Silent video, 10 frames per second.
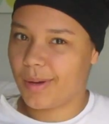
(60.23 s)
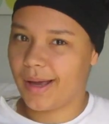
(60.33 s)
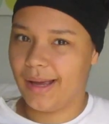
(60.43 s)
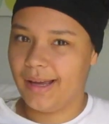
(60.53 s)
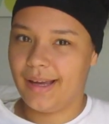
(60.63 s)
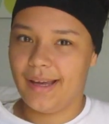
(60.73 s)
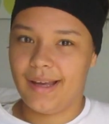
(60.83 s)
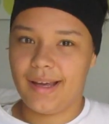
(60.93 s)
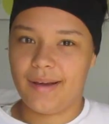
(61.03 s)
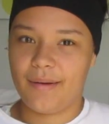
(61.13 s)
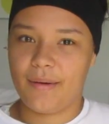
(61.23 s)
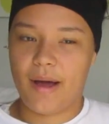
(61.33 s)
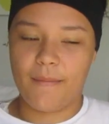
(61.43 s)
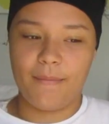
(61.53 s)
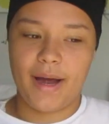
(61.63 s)
but
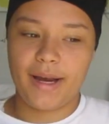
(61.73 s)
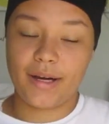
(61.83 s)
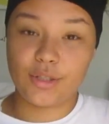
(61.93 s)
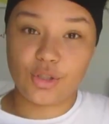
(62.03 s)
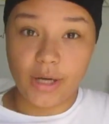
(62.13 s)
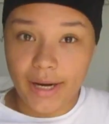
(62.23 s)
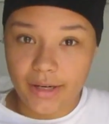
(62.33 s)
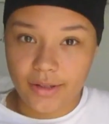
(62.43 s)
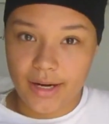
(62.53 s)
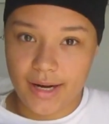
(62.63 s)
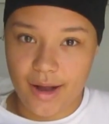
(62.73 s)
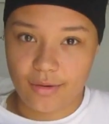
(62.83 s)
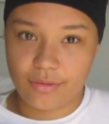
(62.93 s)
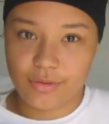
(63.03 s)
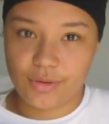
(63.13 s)
my hair is straightened right
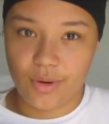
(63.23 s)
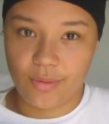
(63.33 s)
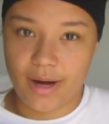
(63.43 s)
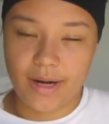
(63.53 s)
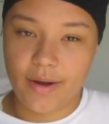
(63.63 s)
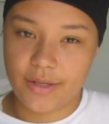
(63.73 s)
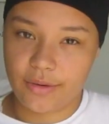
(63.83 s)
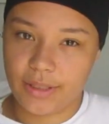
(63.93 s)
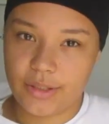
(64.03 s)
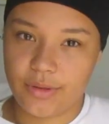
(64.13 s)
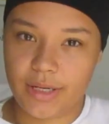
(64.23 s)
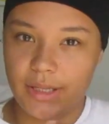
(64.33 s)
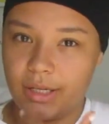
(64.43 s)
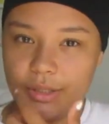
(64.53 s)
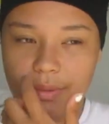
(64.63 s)
now, so right now I don't really do
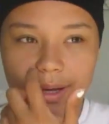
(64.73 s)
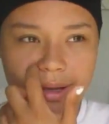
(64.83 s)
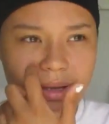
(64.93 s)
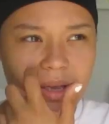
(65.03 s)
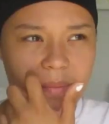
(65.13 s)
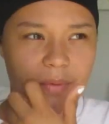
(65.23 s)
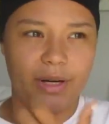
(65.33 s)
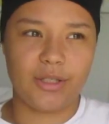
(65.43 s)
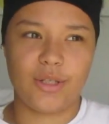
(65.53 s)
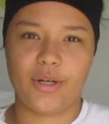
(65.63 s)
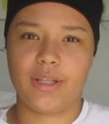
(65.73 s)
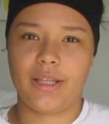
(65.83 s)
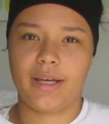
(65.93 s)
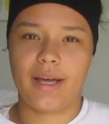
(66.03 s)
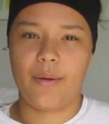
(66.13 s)
anything to it. When it's curly,
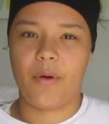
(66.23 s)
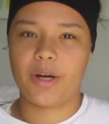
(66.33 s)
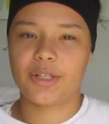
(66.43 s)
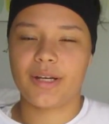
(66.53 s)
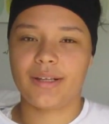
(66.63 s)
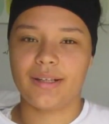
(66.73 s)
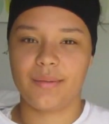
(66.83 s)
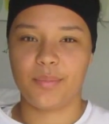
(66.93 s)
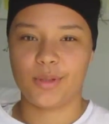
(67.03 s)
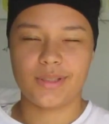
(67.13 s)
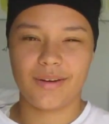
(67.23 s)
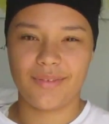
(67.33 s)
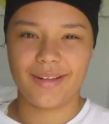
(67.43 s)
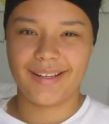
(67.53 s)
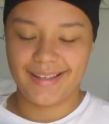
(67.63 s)
like I wash it and put
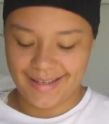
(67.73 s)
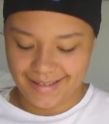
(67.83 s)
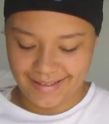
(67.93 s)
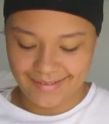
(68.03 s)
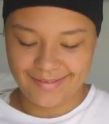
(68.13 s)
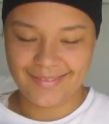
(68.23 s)
stuff in it, and